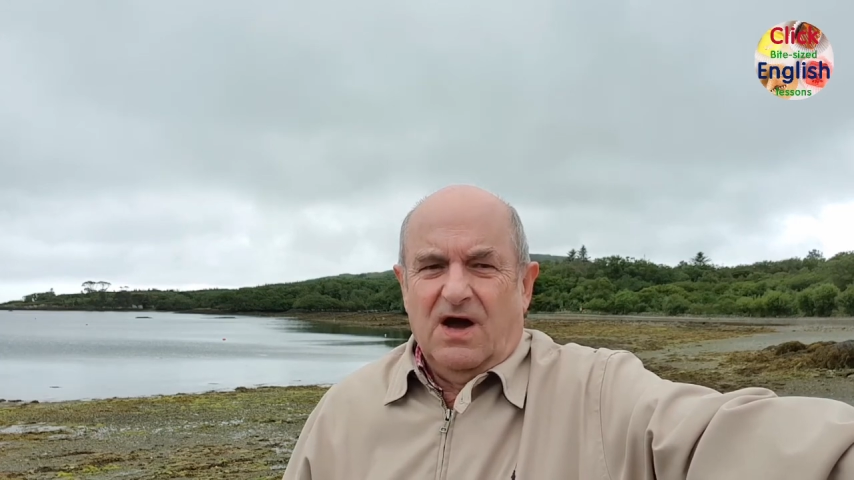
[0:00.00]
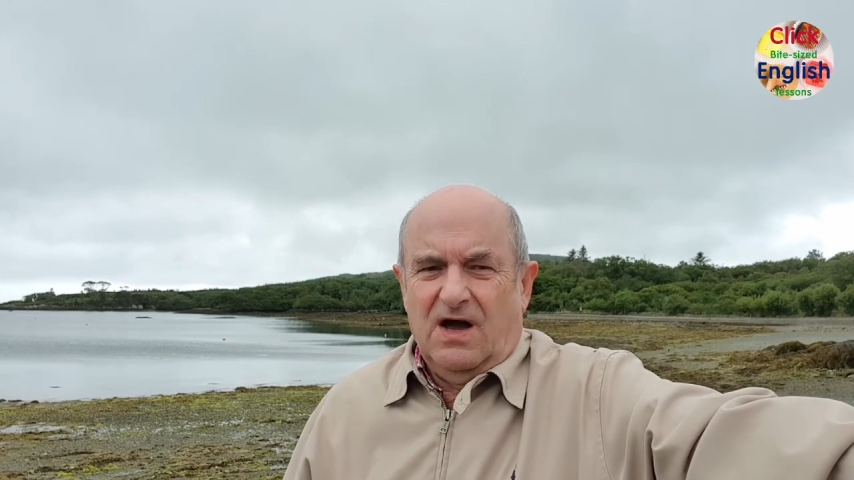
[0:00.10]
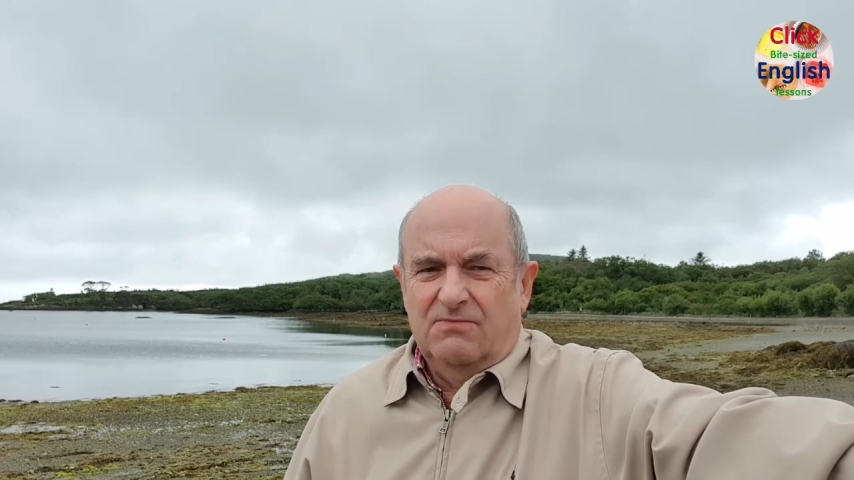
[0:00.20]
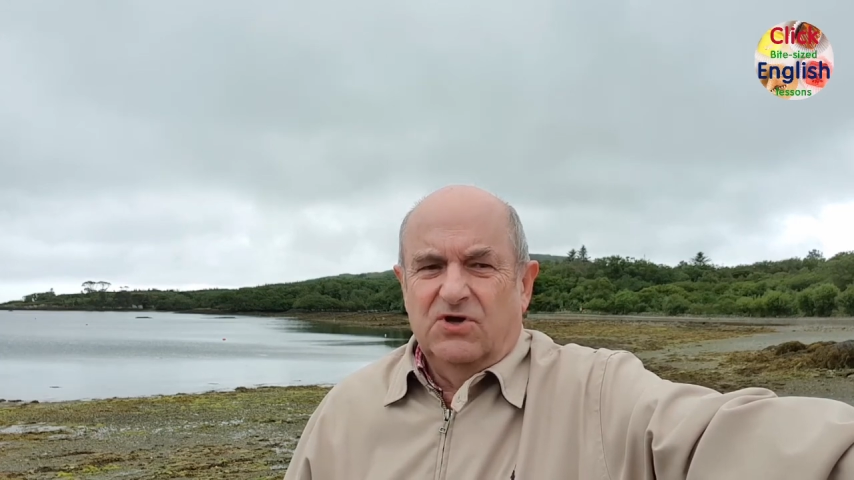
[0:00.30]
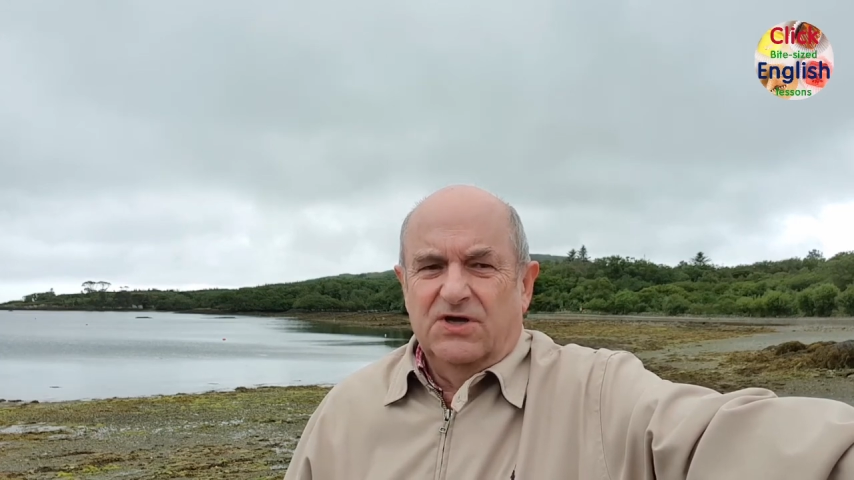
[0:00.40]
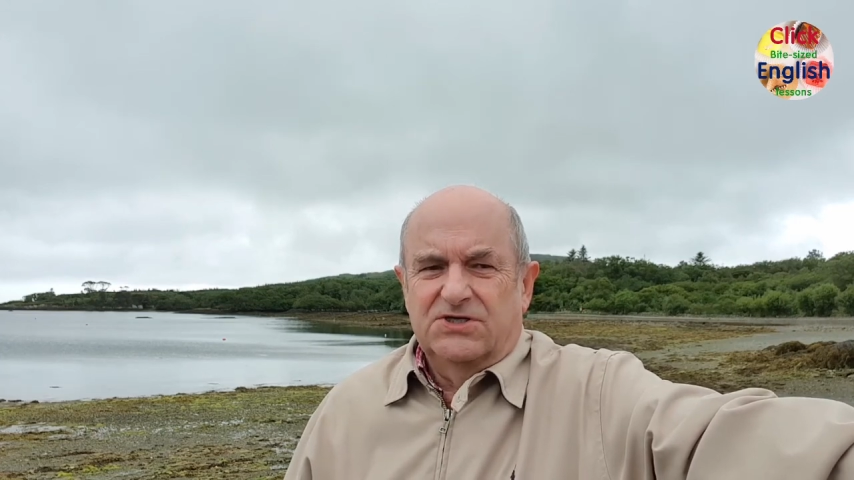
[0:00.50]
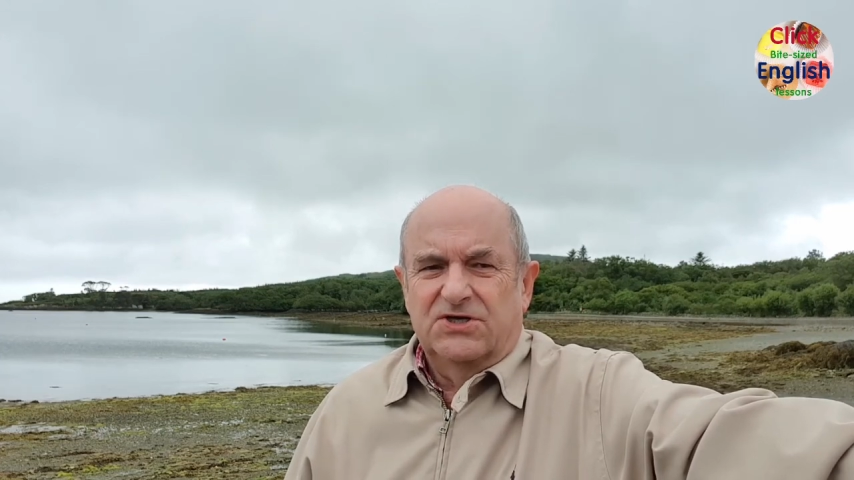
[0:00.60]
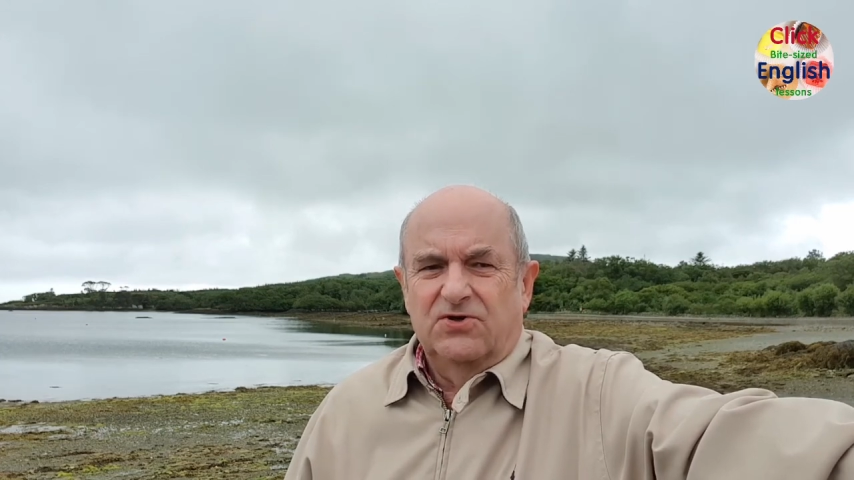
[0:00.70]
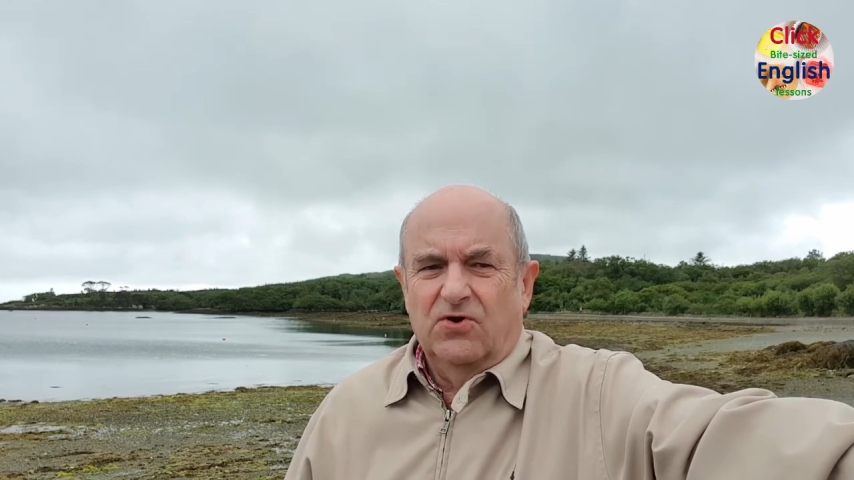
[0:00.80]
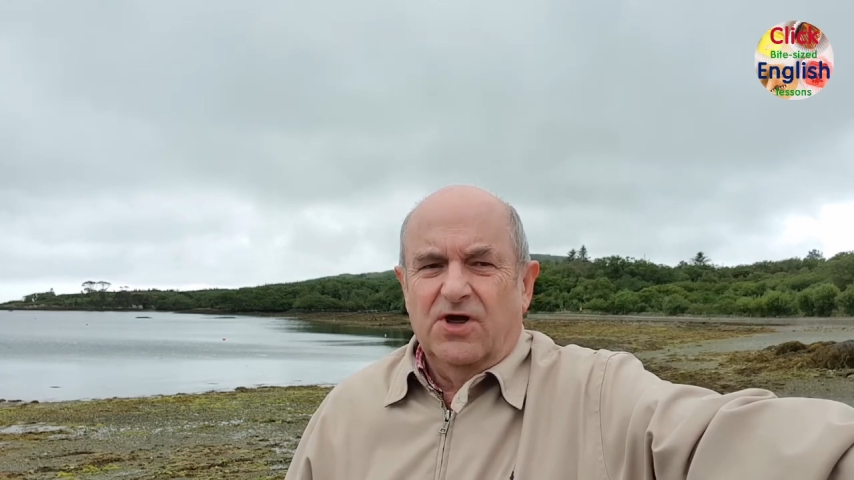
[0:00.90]
I'm going
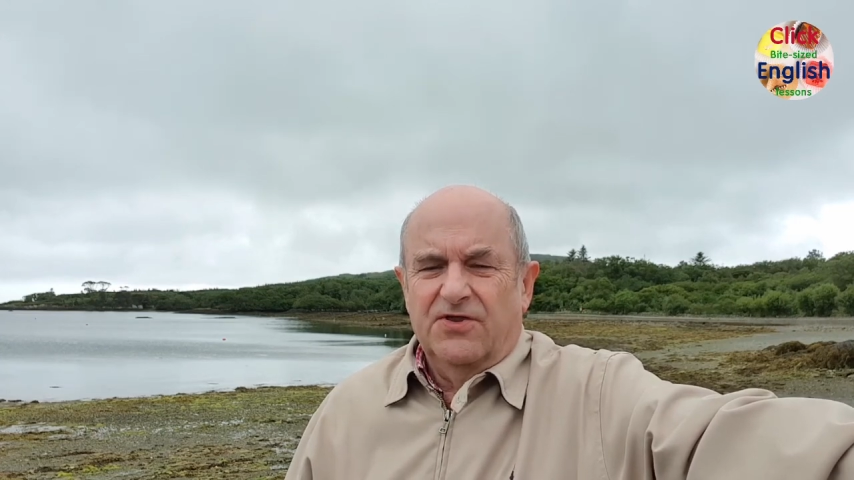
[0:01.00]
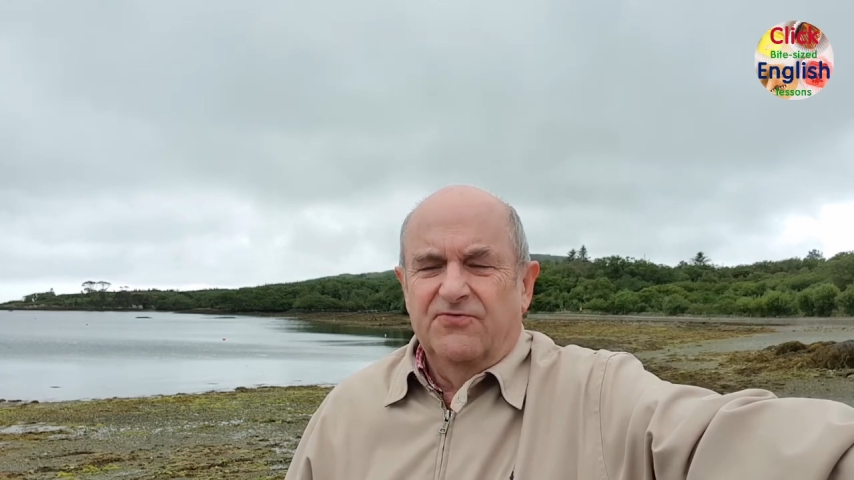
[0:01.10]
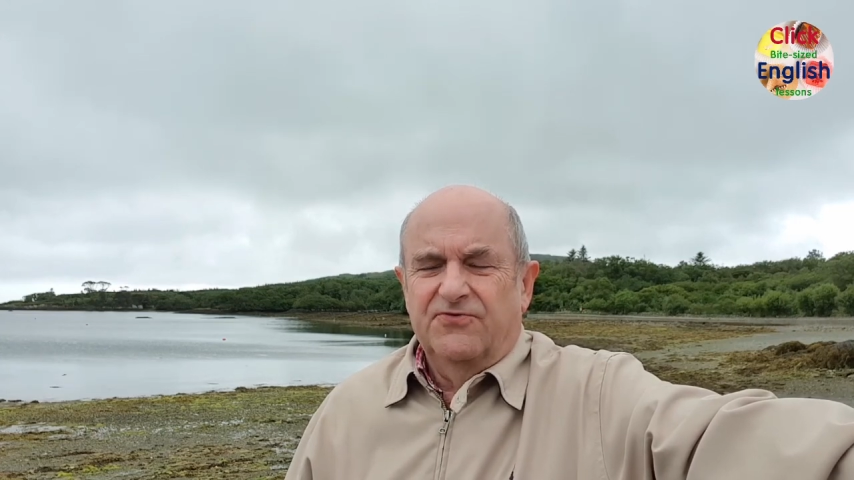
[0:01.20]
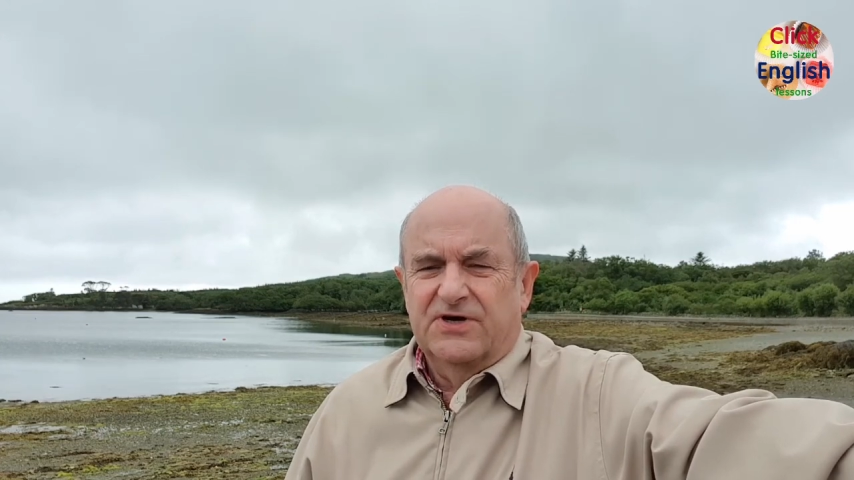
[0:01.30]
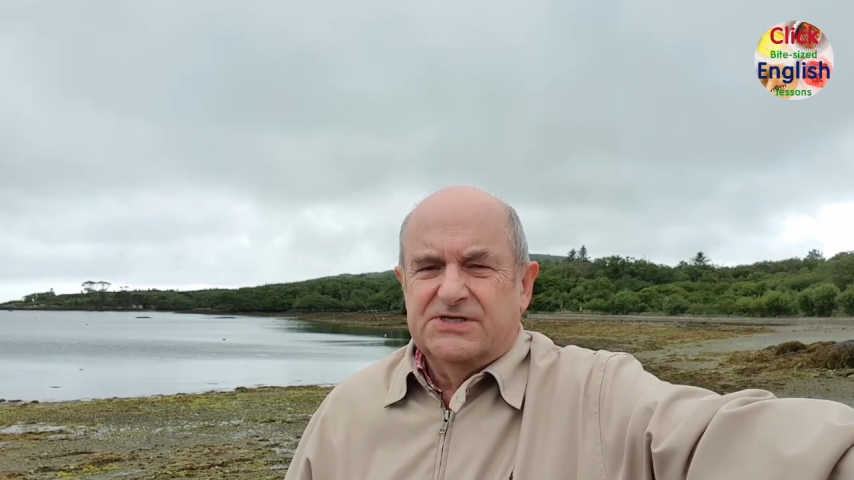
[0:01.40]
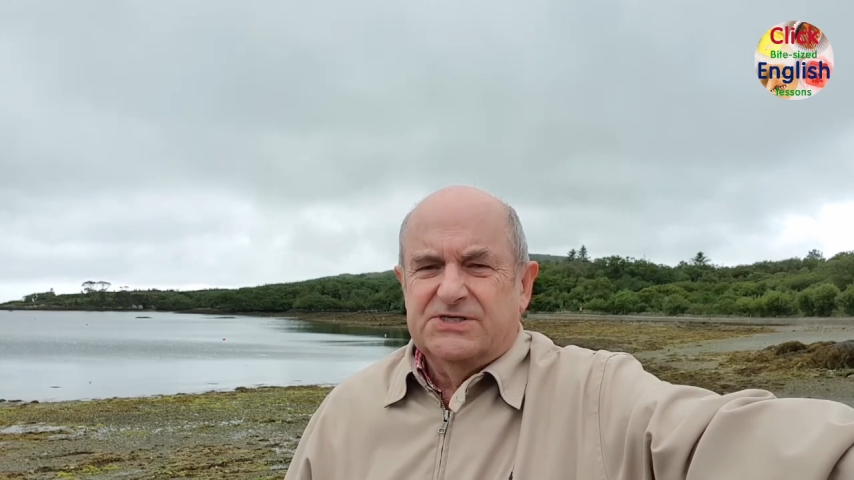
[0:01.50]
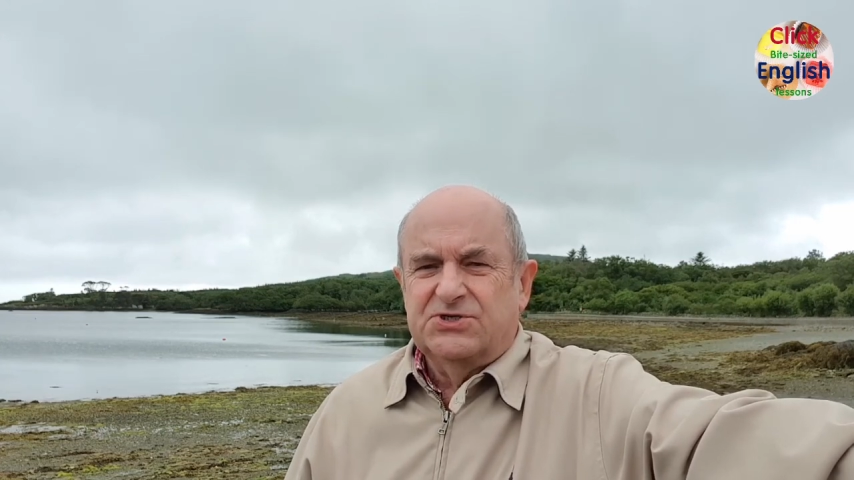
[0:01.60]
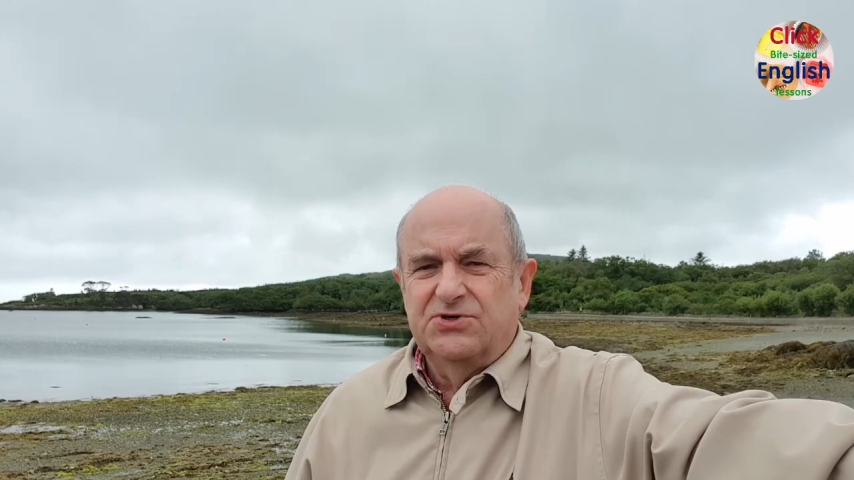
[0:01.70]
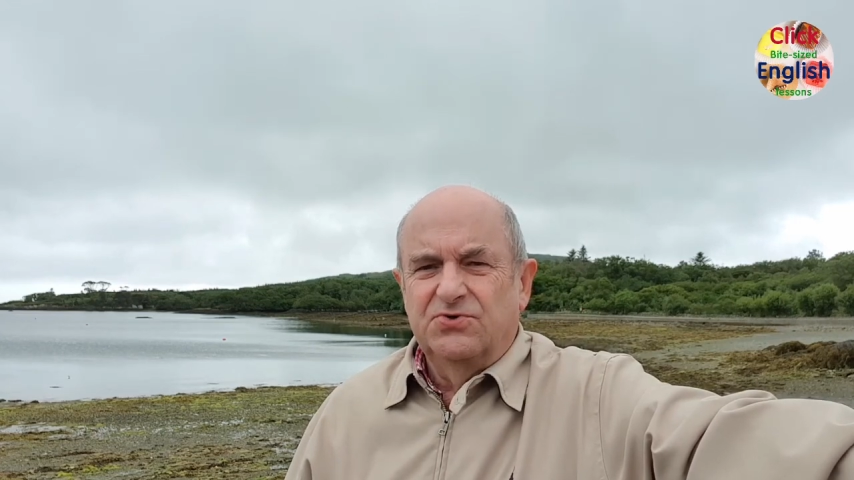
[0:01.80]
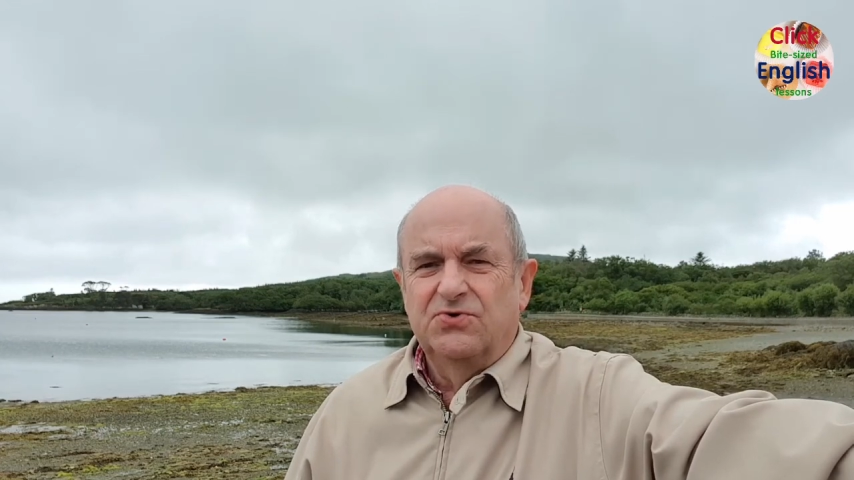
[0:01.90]
to look at the first
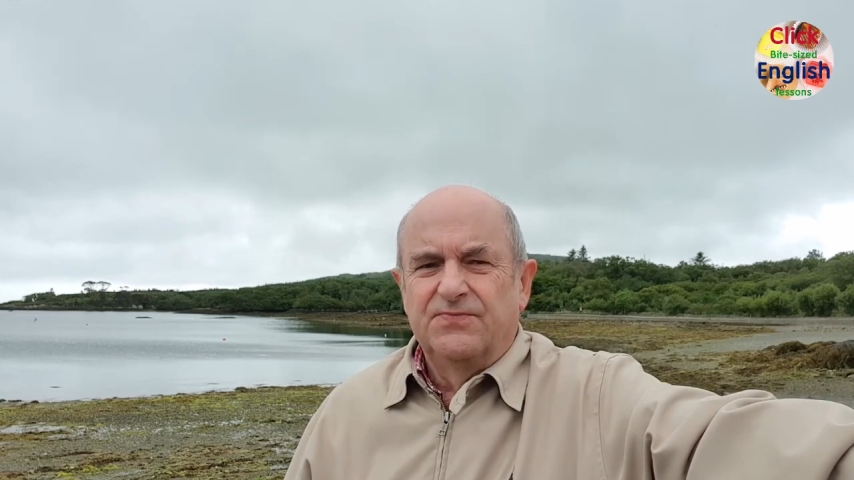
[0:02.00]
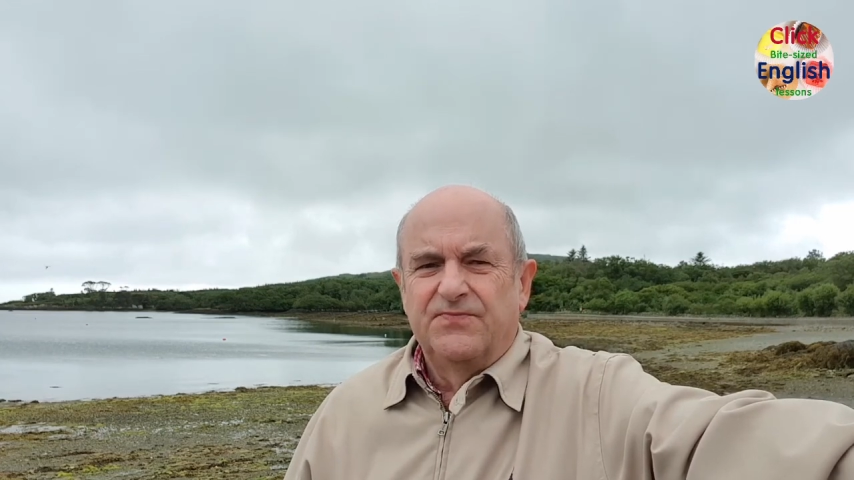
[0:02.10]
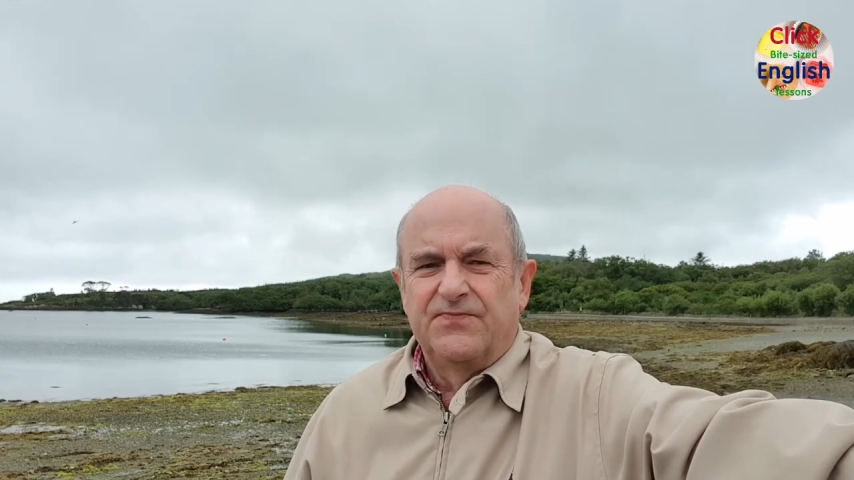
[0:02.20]
2.